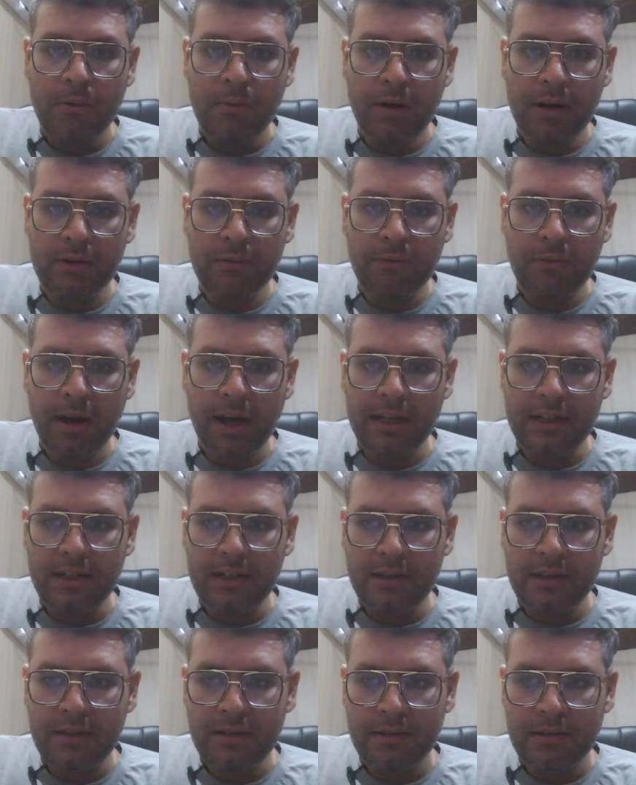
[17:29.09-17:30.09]
What white
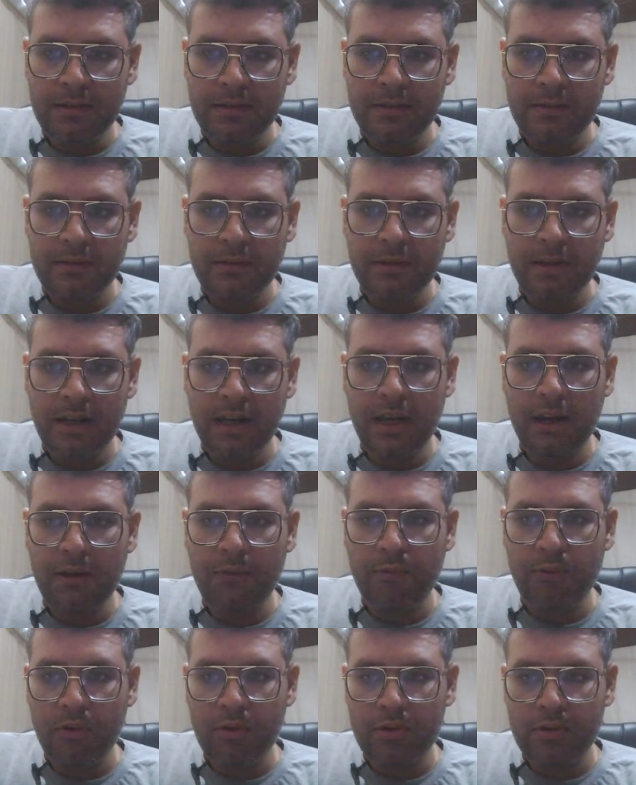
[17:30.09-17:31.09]
did?
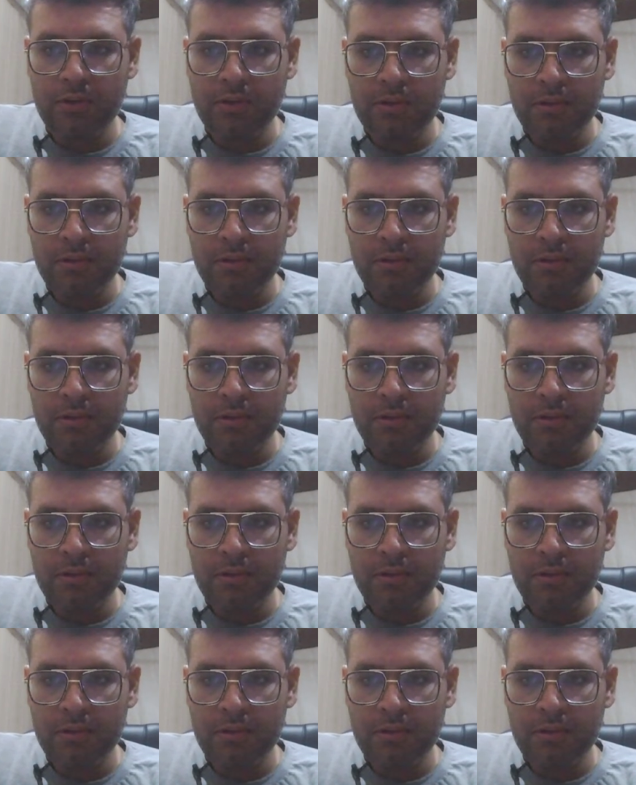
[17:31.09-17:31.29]
A4.